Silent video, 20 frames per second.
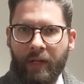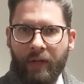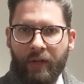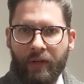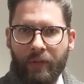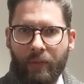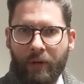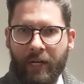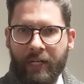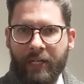
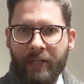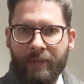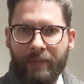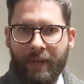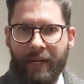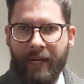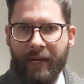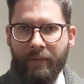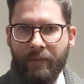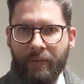So what I just
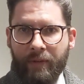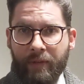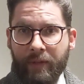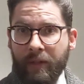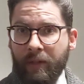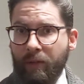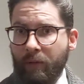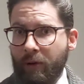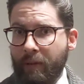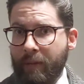played was a
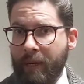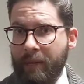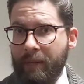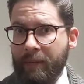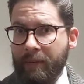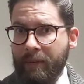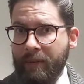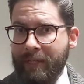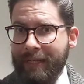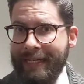12-bar
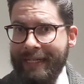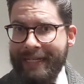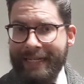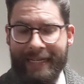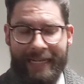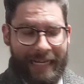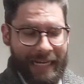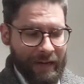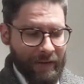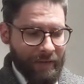blues in the
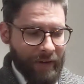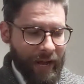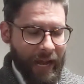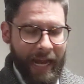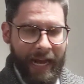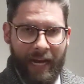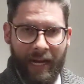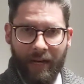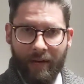key of A,